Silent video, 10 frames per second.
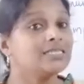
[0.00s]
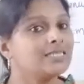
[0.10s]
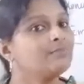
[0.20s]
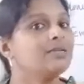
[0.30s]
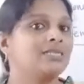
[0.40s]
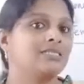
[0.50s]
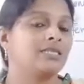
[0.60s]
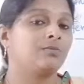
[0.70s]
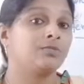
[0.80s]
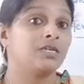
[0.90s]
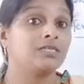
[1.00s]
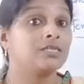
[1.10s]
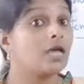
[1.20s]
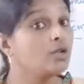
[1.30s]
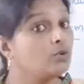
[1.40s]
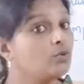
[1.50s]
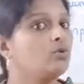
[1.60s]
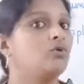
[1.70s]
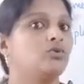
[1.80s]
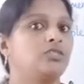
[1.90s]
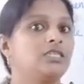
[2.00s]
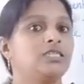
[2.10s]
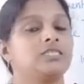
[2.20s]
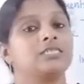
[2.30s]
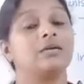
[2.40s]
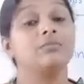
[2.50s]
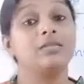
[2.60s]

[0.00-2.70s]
Some inscriptions are eulogies.